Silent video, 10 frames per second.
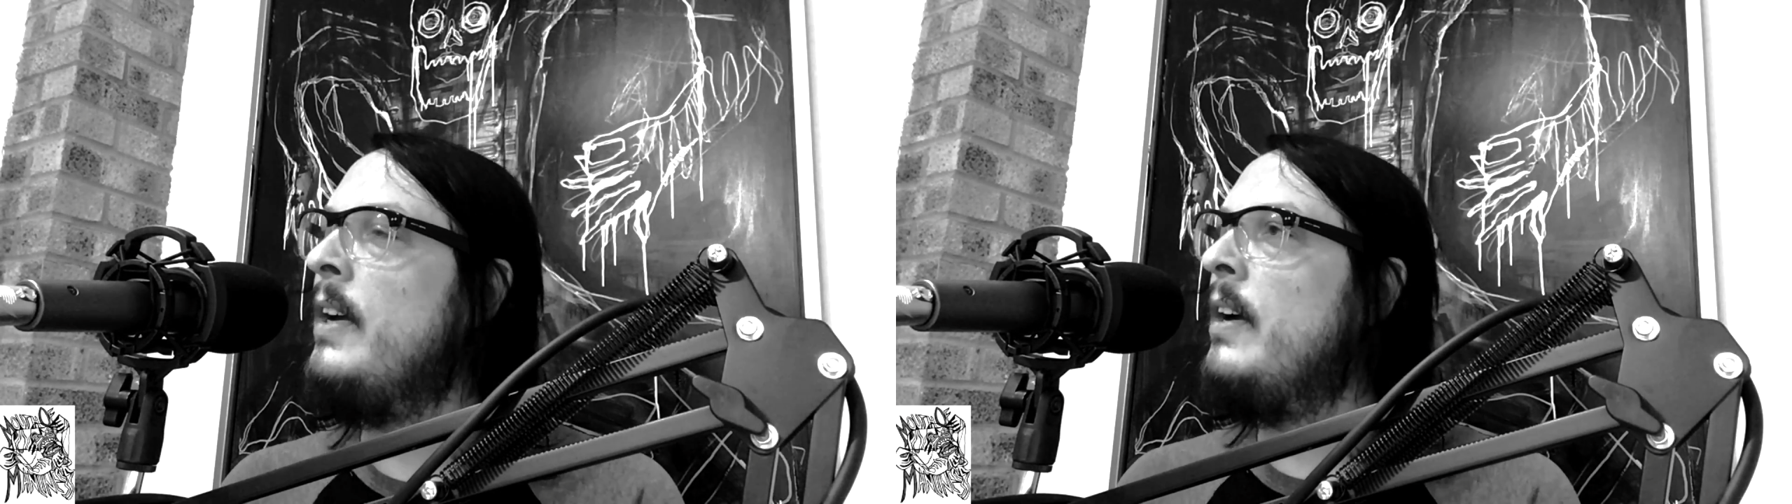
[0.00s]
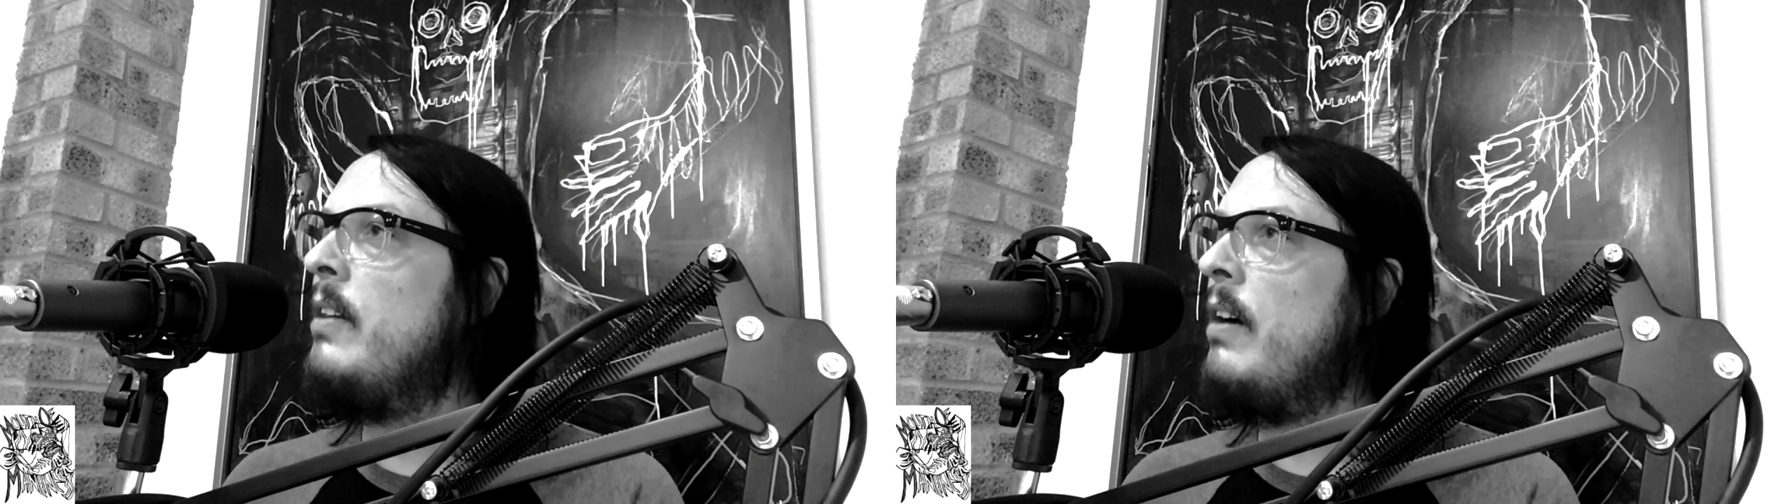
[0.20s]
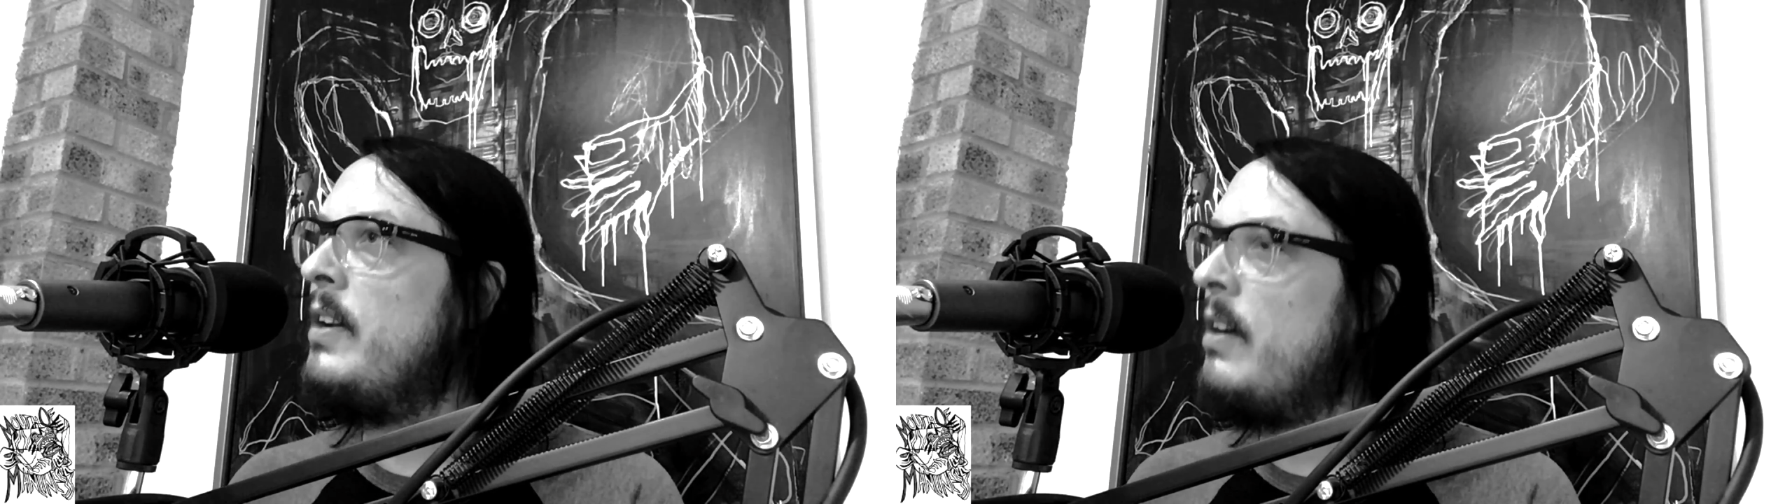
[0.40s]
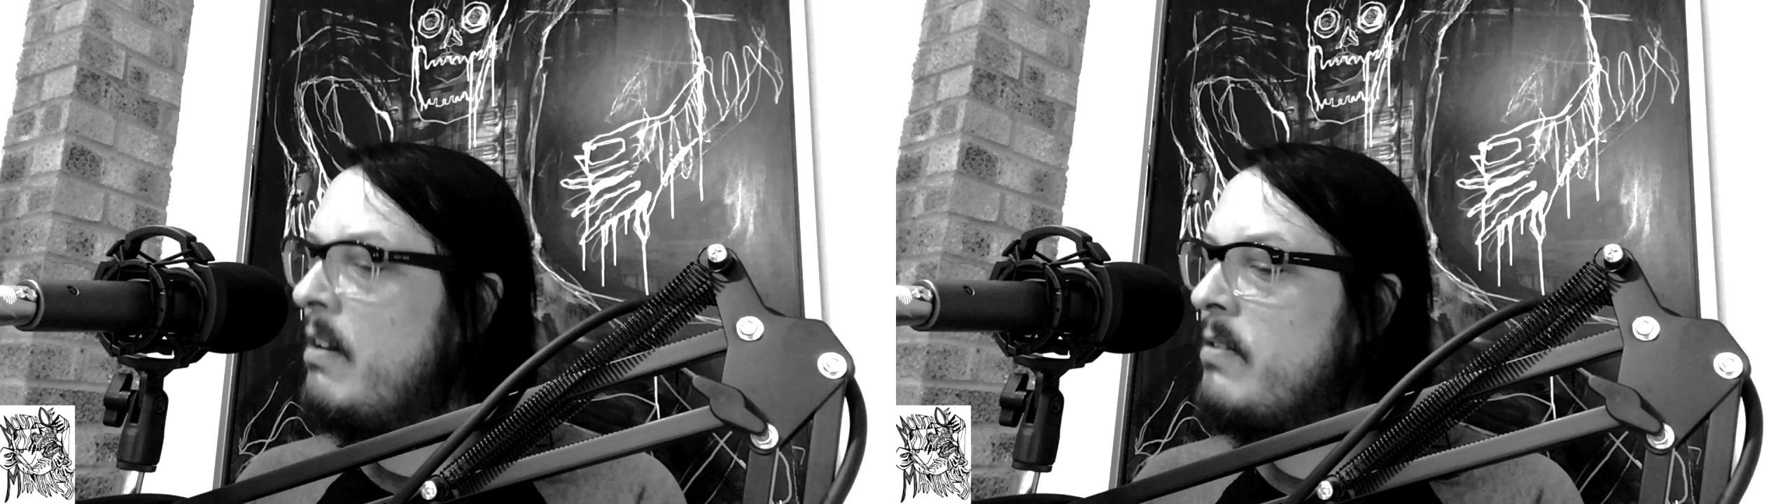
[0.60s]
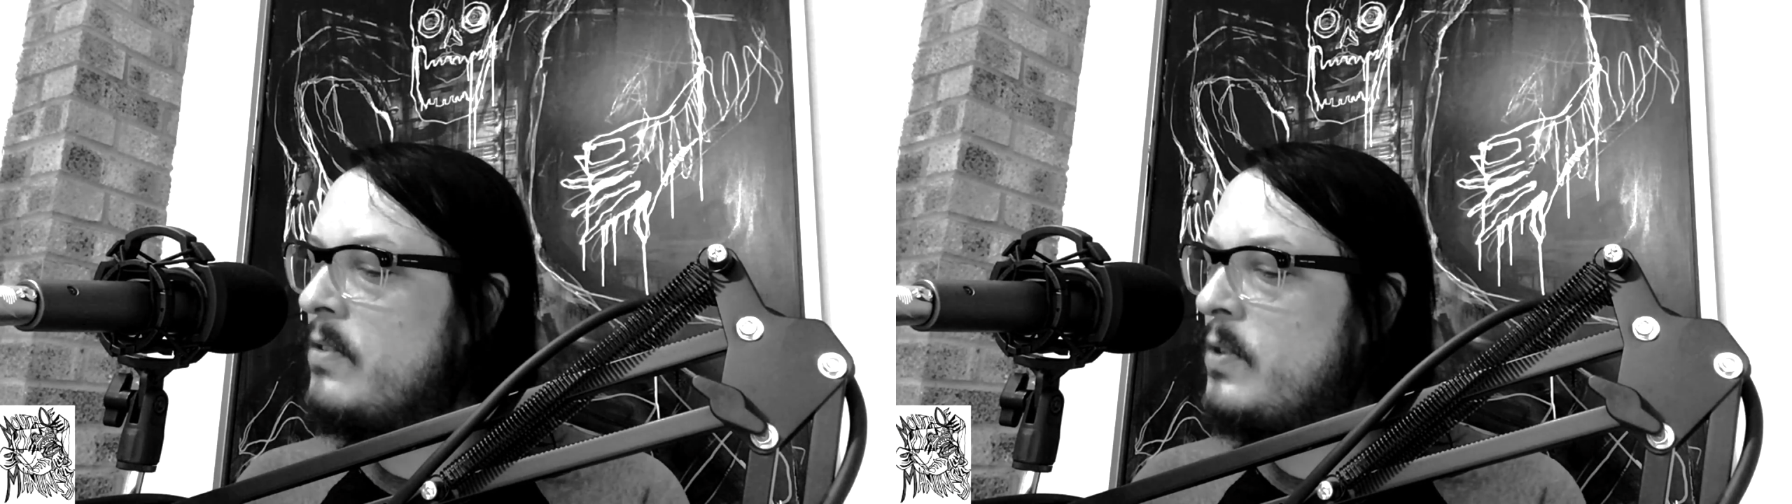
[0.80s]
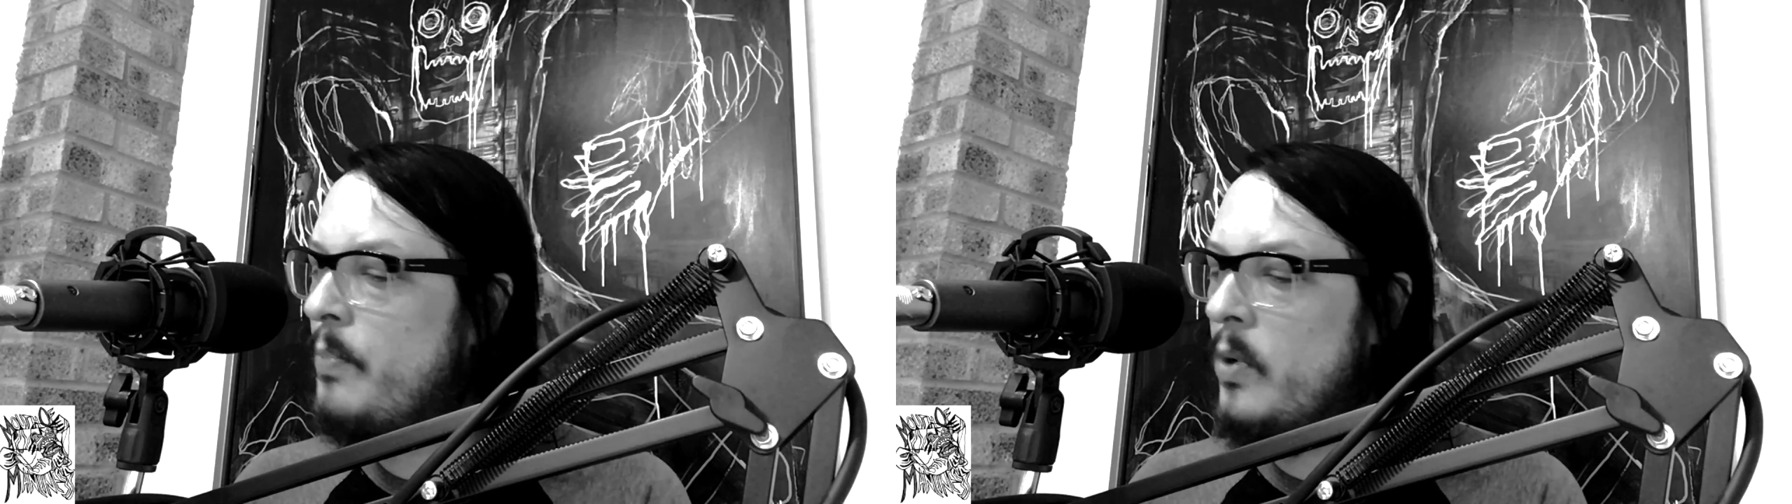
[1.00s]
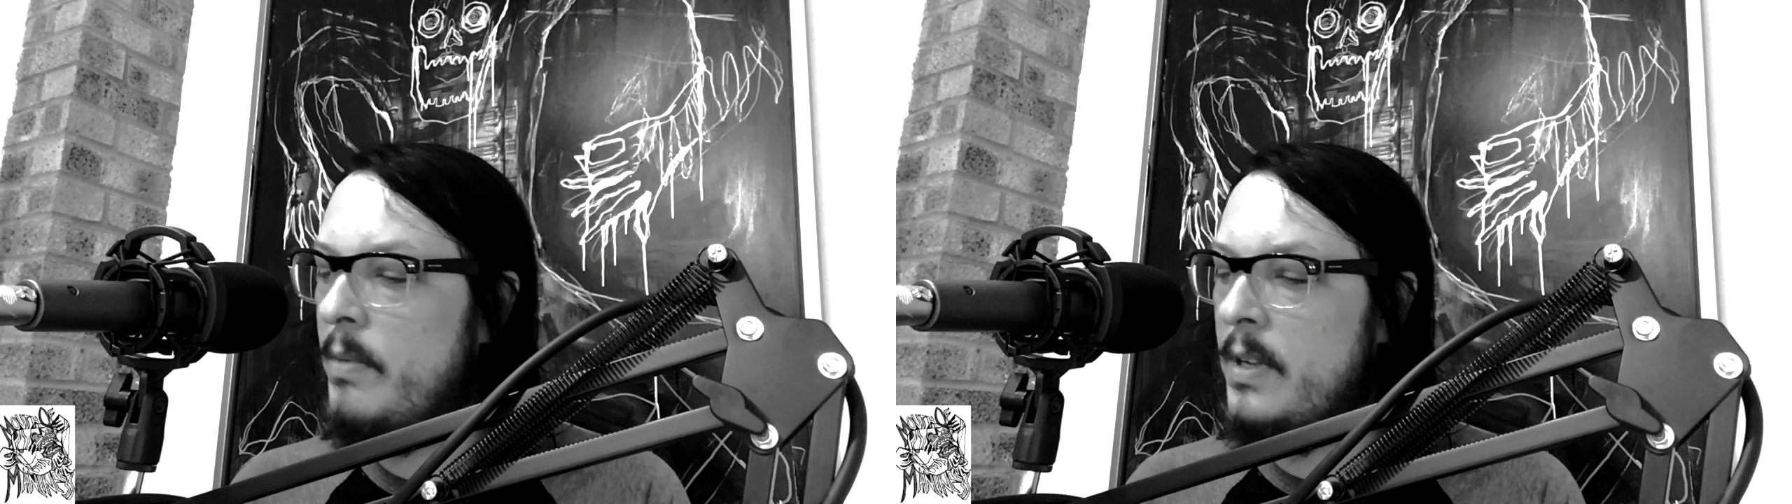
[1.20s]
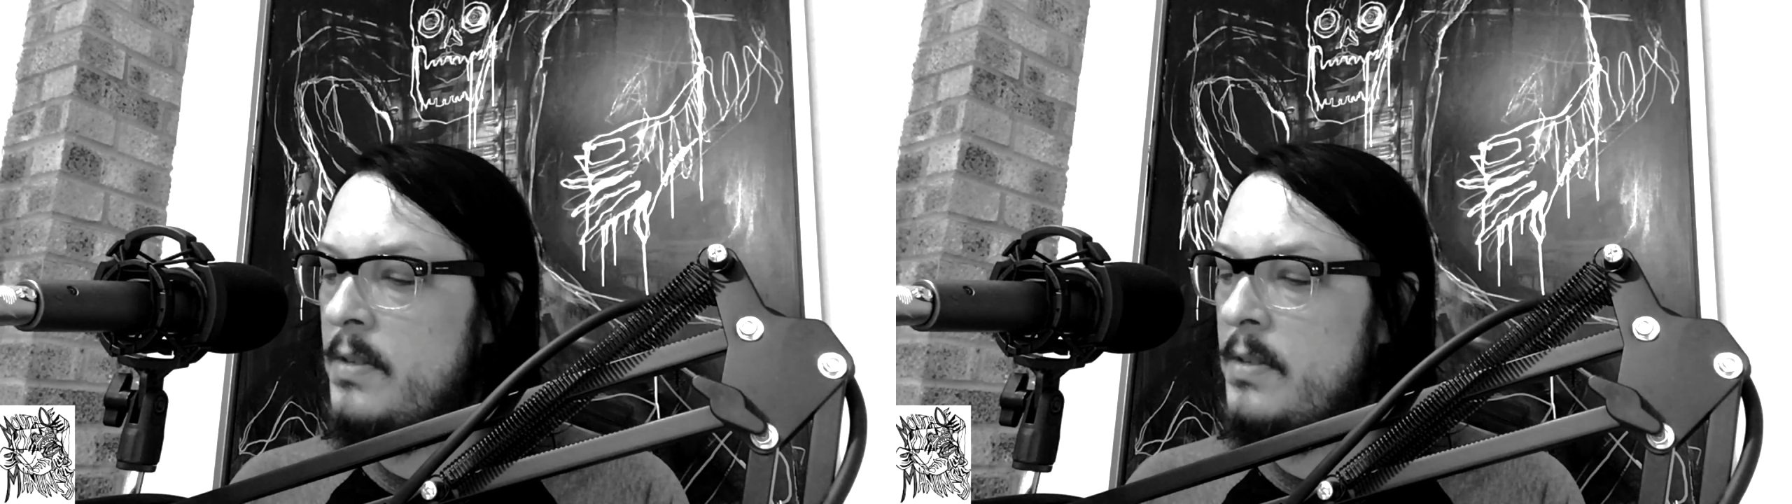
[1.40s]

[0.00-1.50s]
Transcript: got to a point where I'm